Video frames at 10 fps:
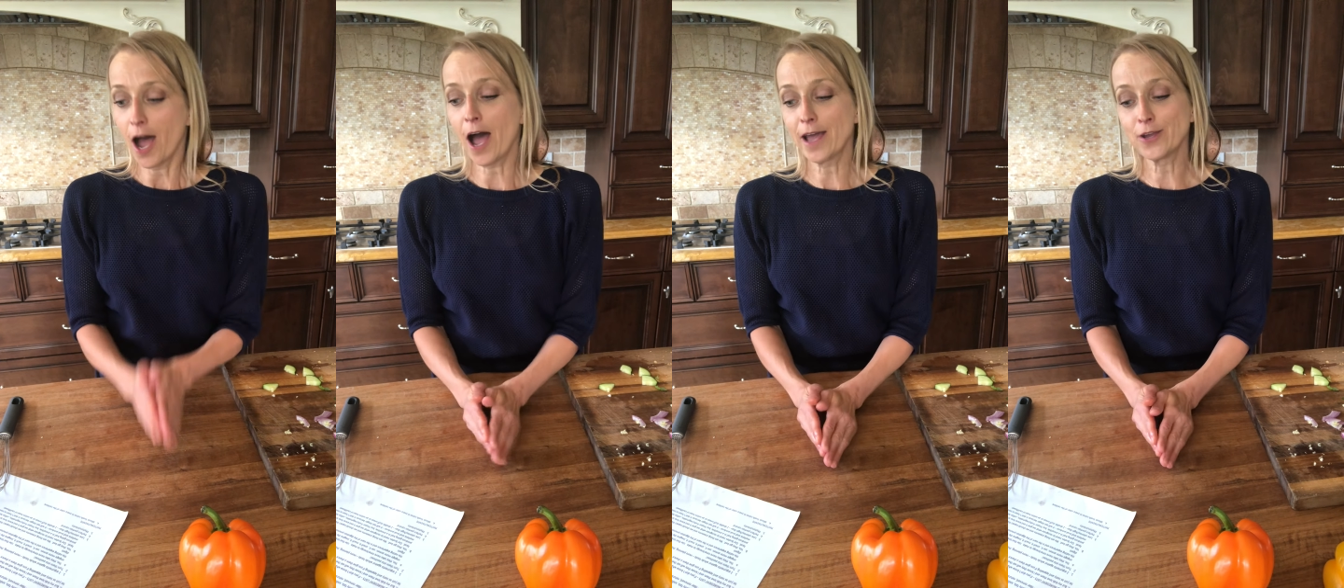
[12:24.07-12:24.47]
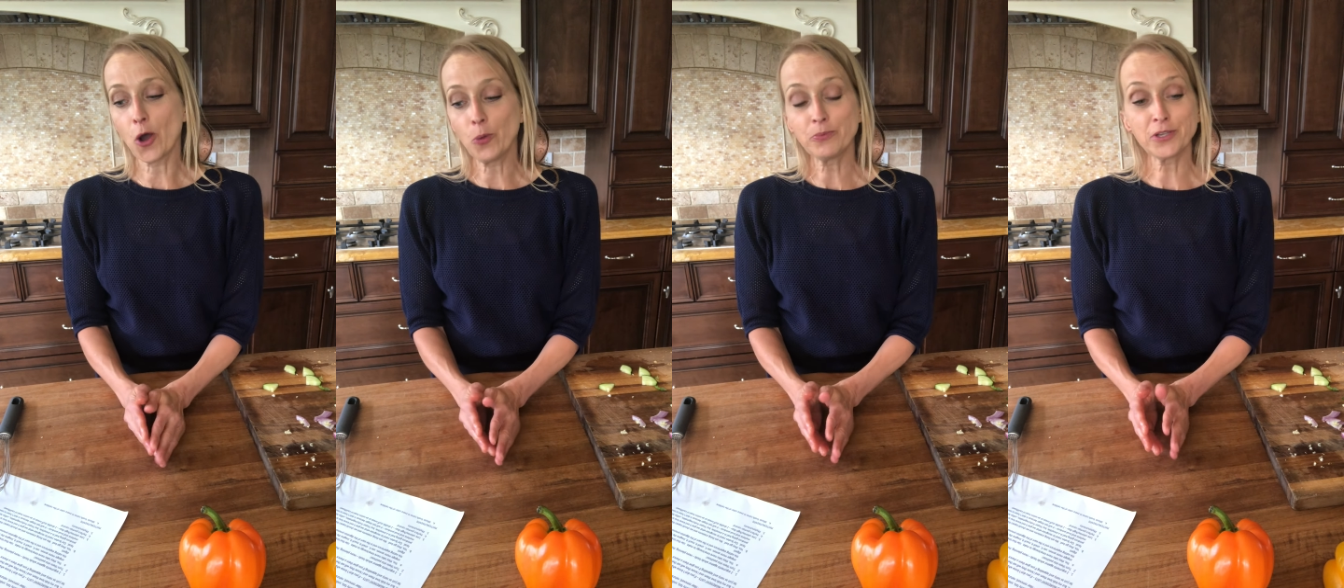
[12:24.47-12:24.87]
I
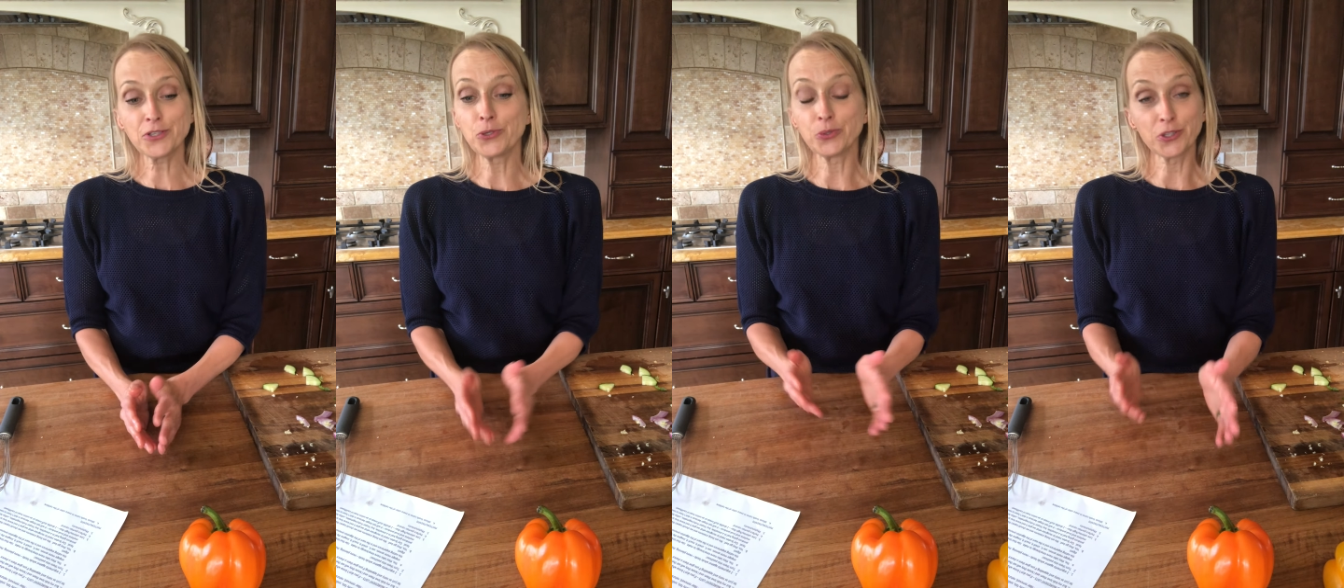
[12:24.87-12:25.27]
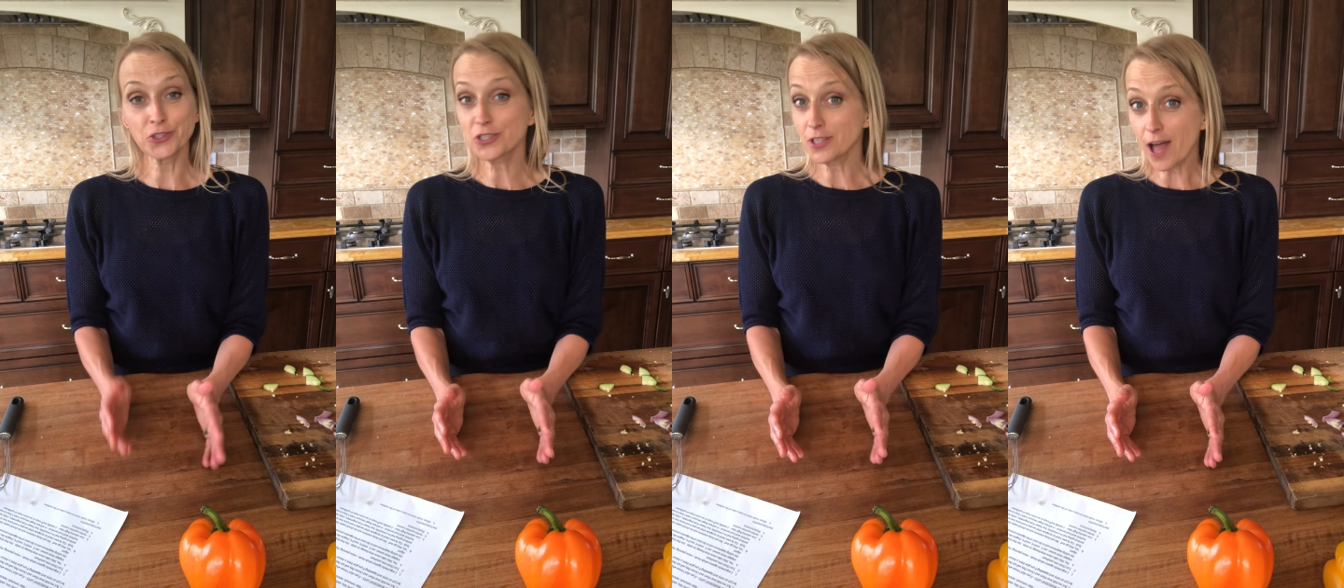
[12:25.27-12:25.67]
hope that you
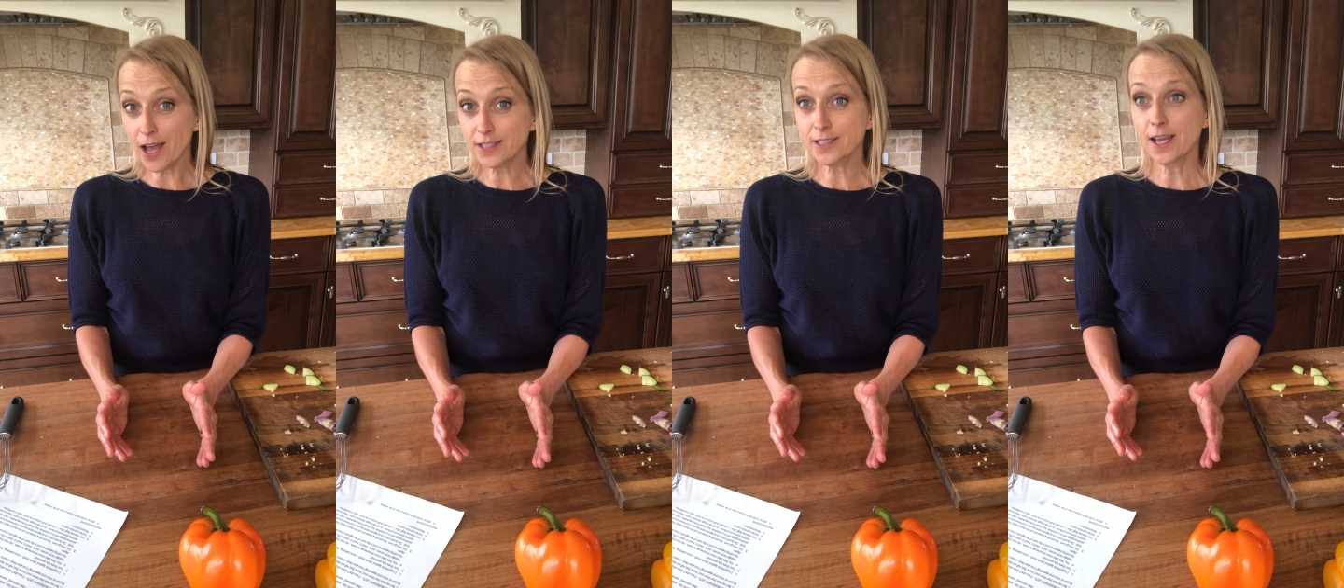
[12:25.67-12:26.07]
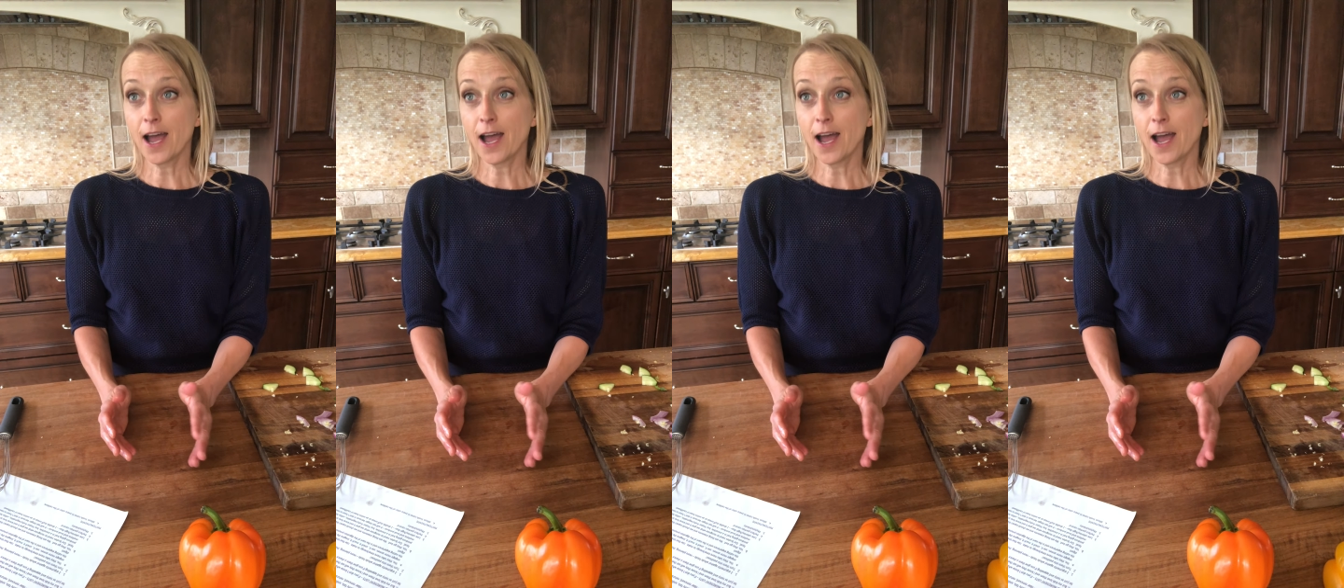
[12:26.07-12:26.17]
learned a lot.